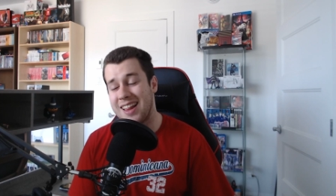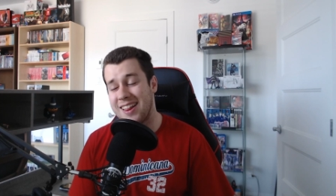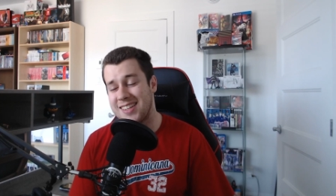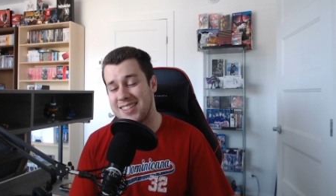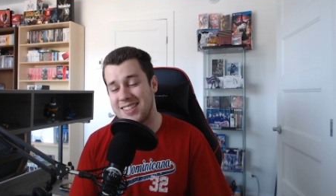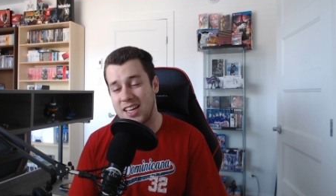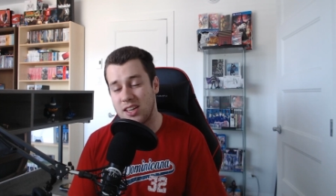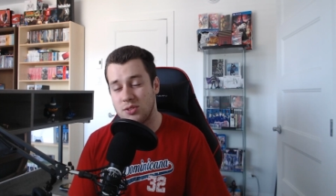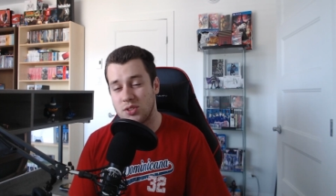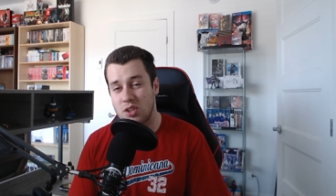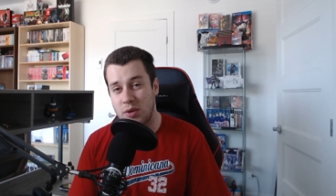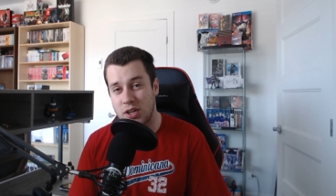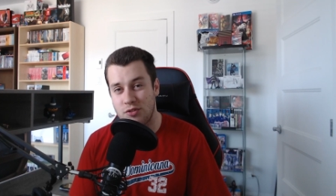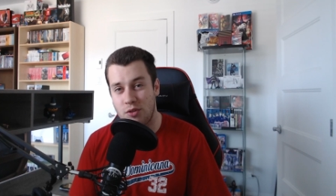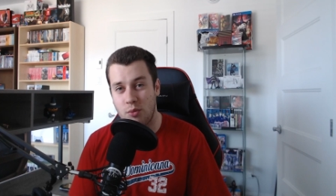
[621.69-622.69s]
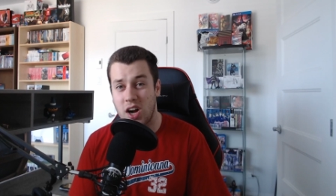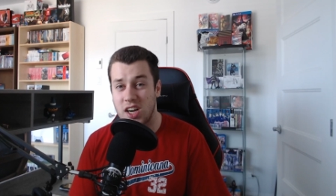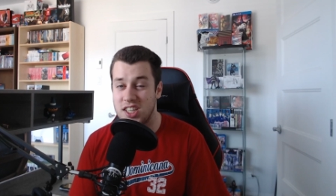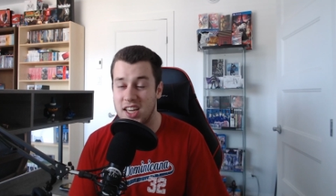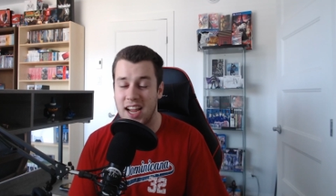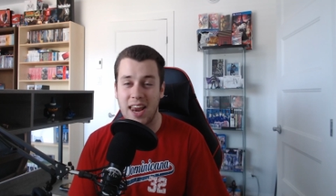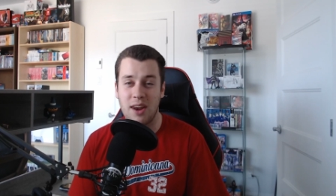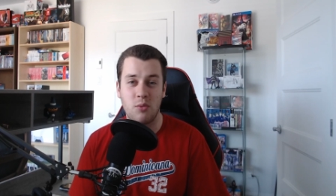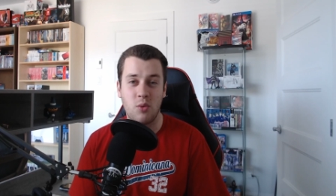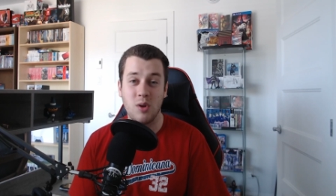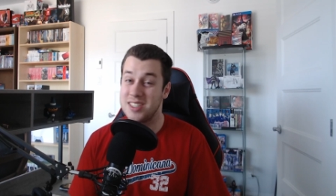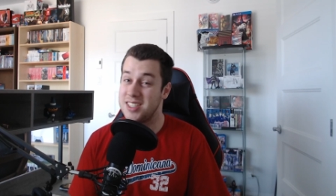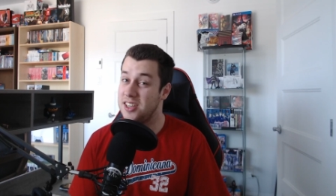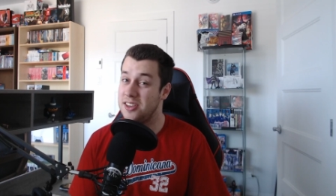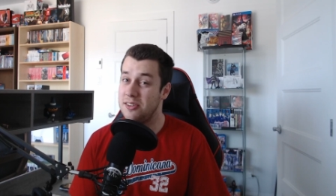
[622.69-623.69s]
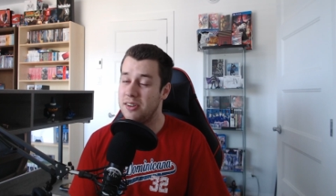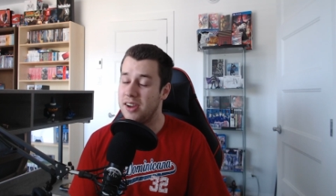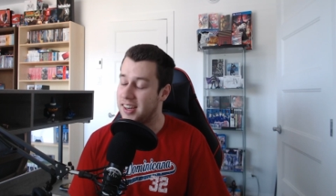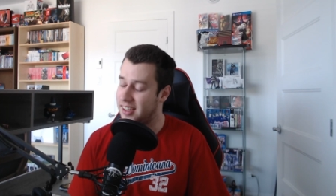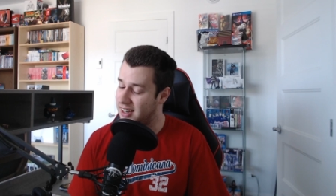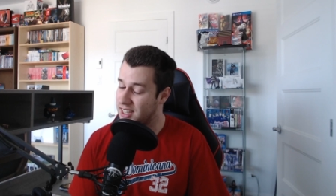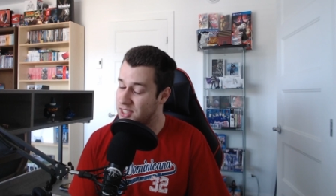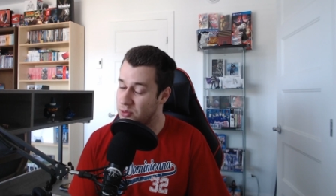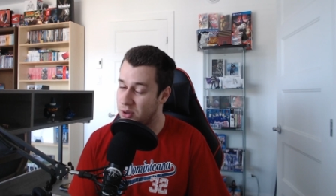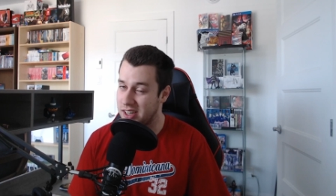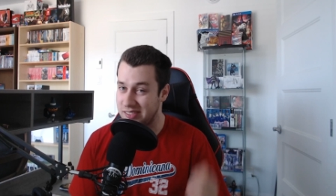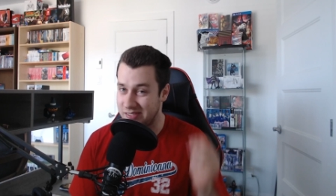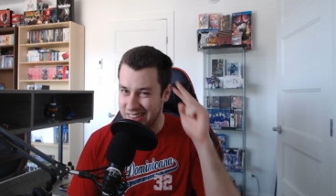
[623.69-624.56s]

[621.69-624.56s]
Thank you so much for watching, and we'll see you in the next one.